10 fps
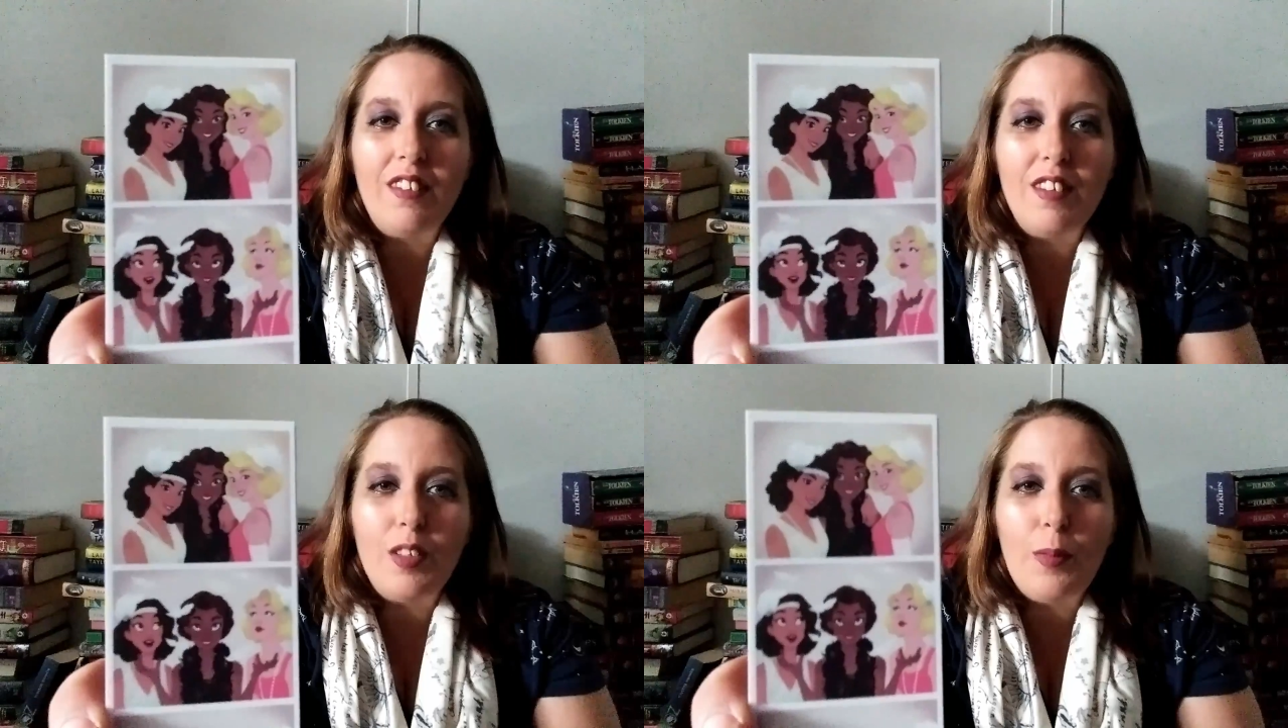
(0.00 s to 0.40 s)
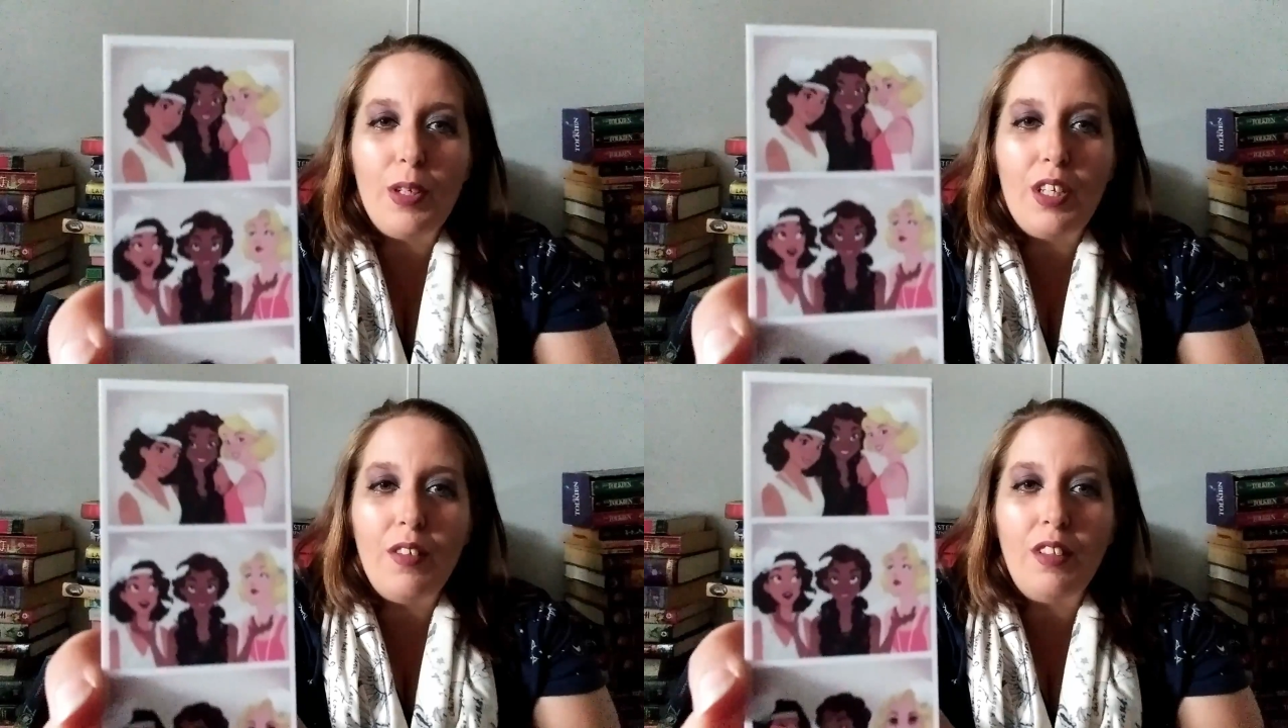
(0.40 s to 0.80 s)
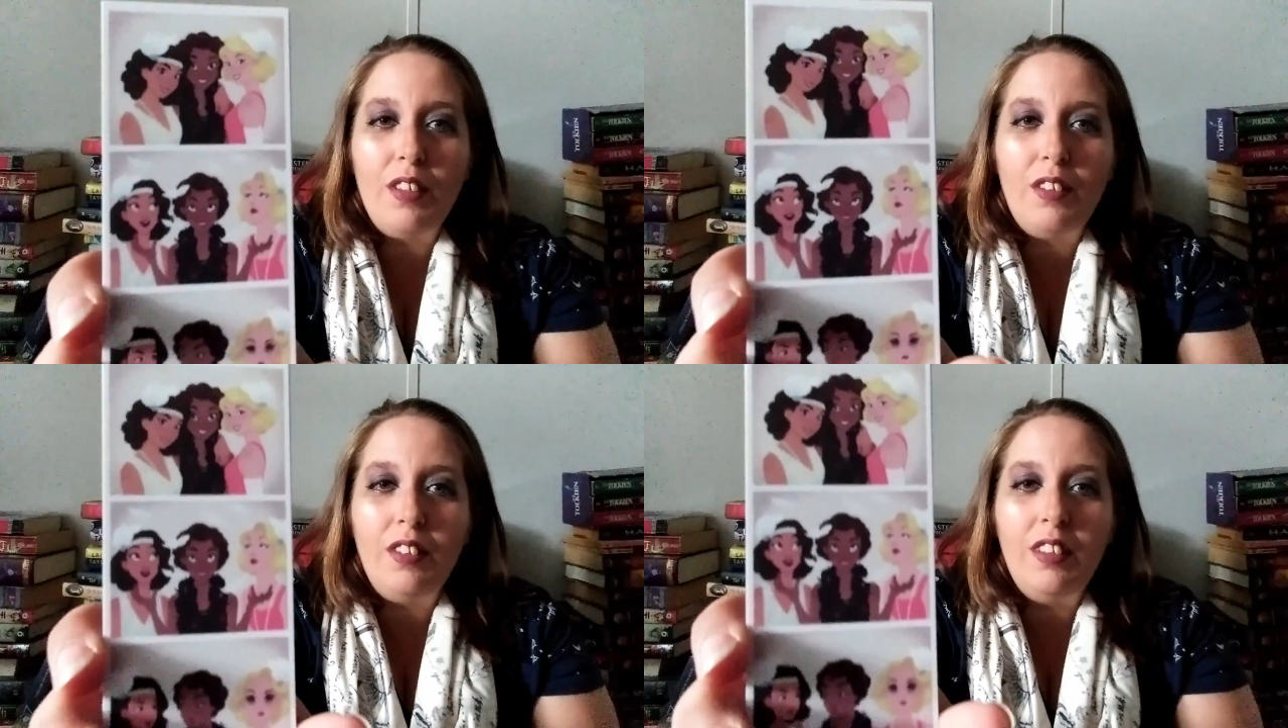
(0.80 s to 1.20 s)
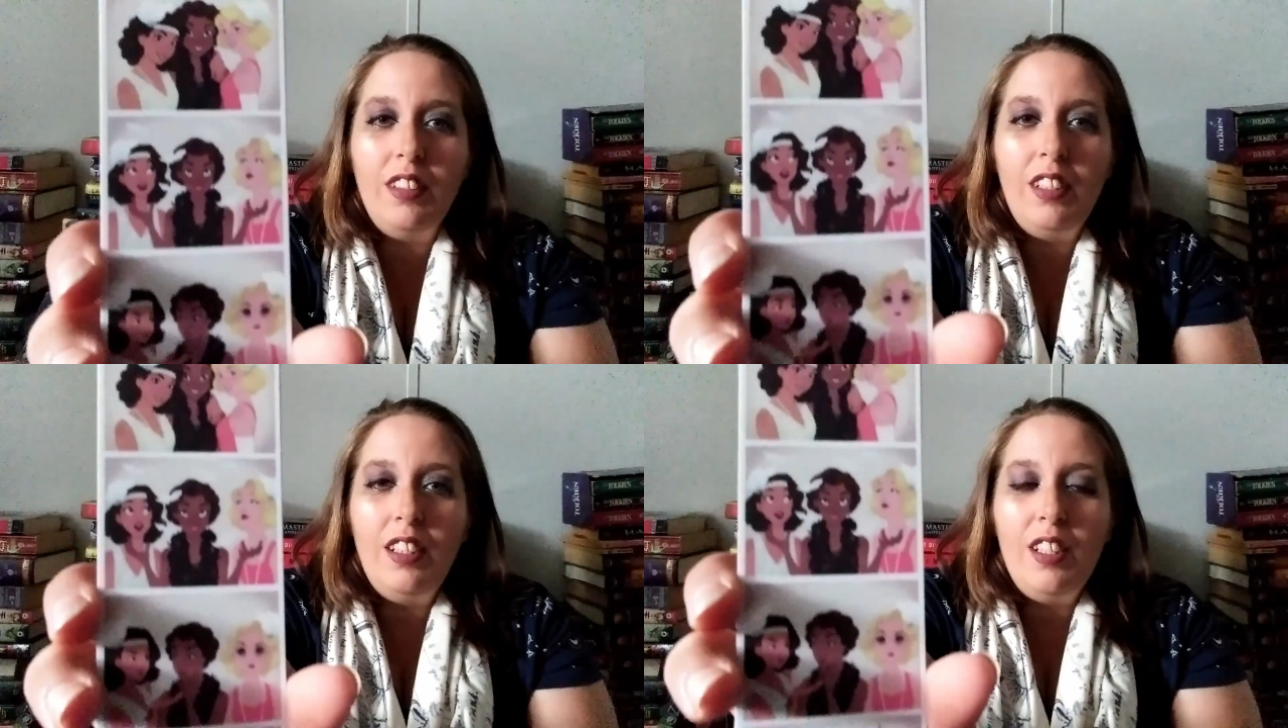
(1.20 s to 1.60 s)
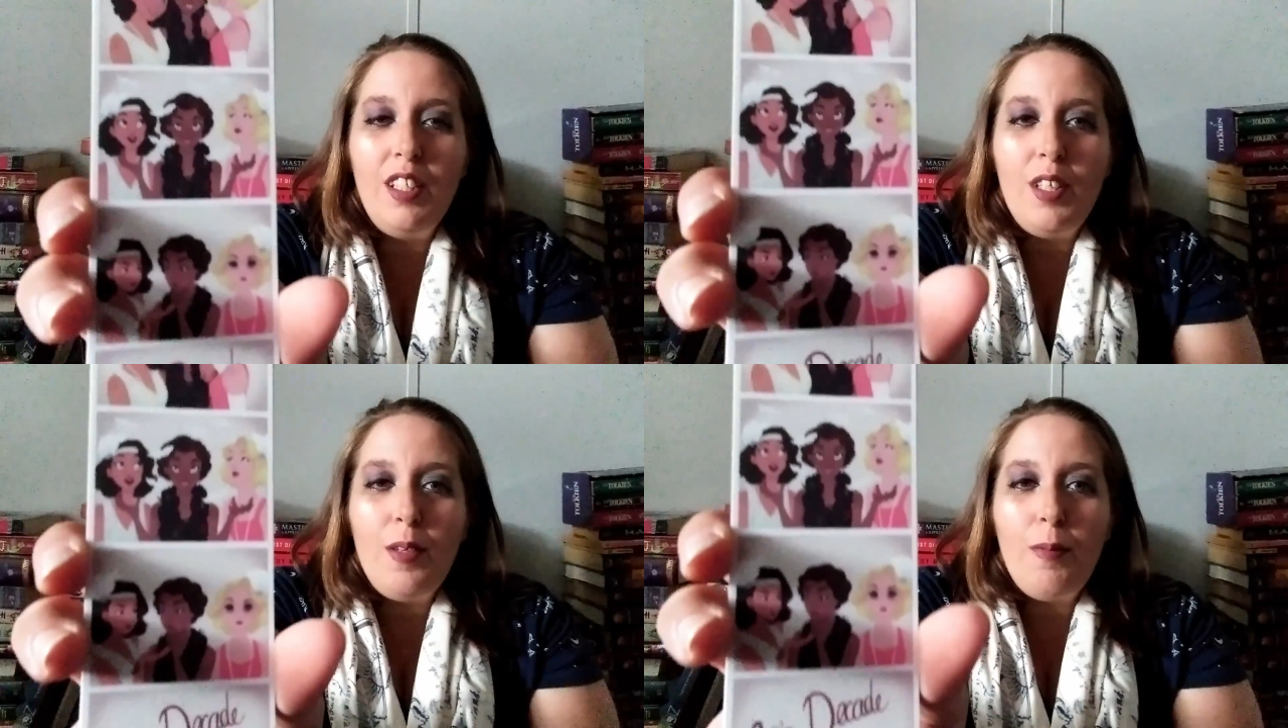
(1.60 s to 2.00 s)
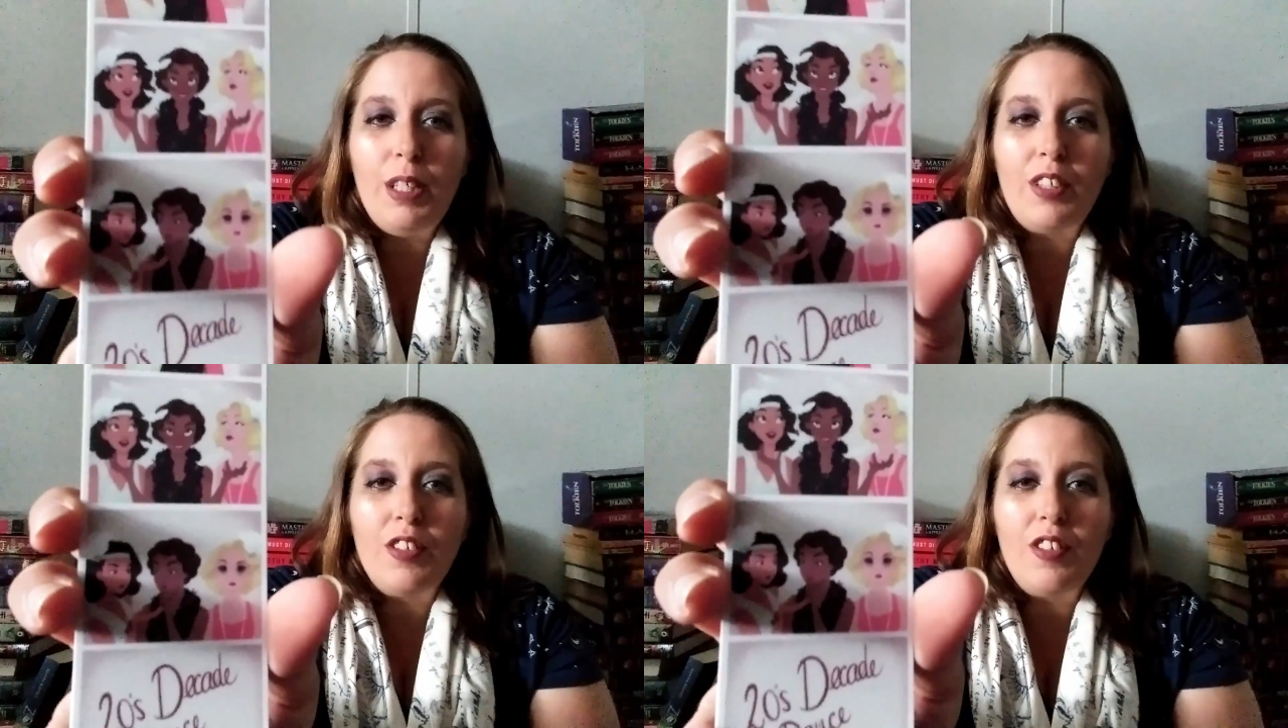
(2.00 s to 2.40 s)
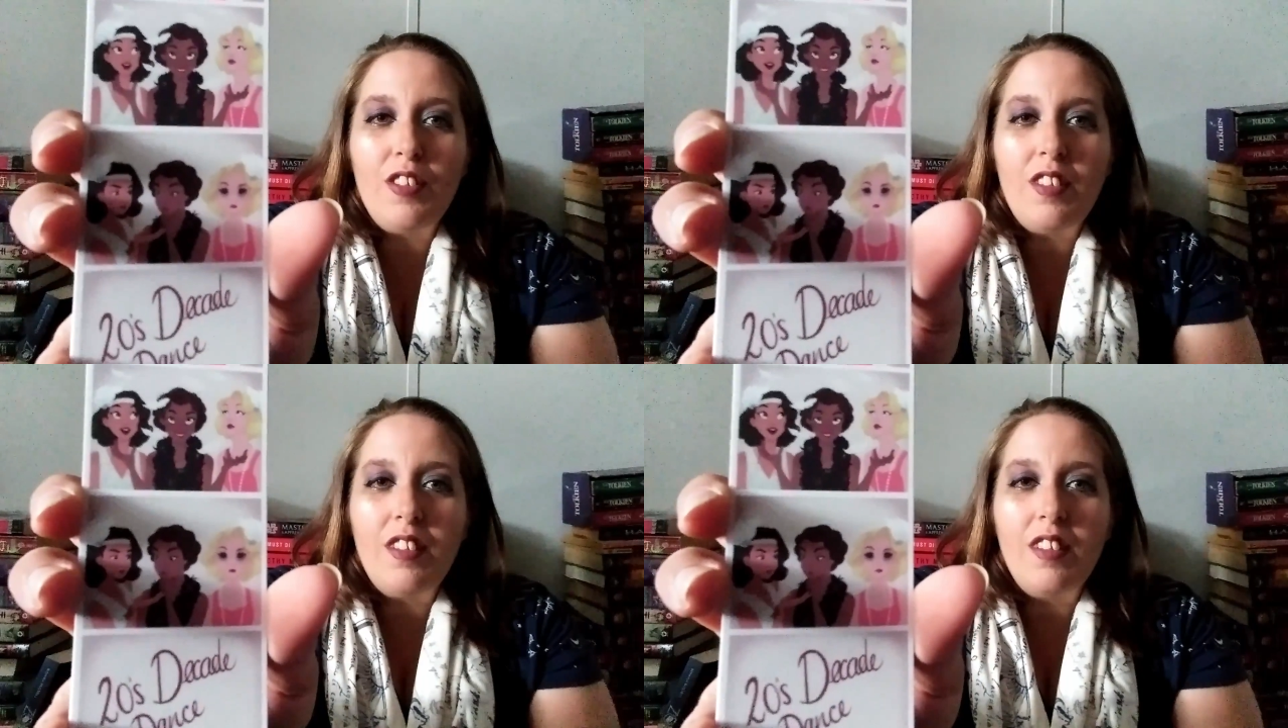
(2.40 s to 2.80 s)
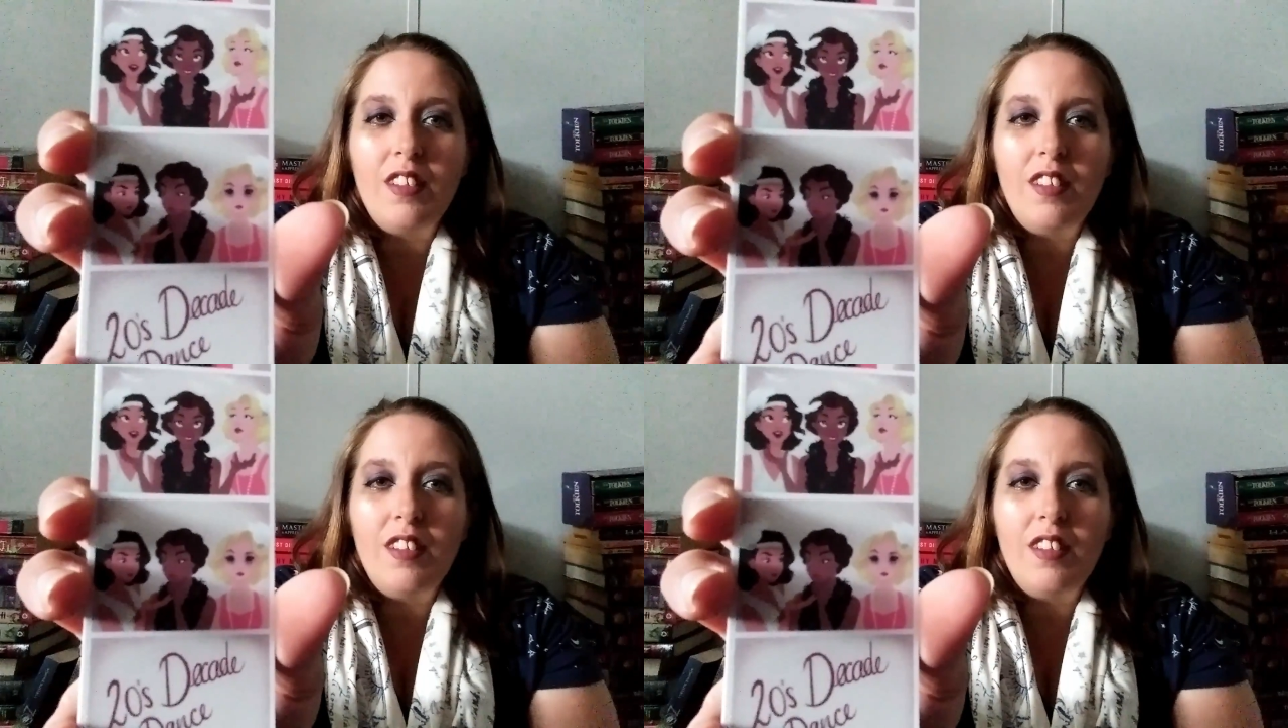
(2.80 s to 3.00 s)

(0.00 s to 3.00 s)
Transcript: super cute little pictures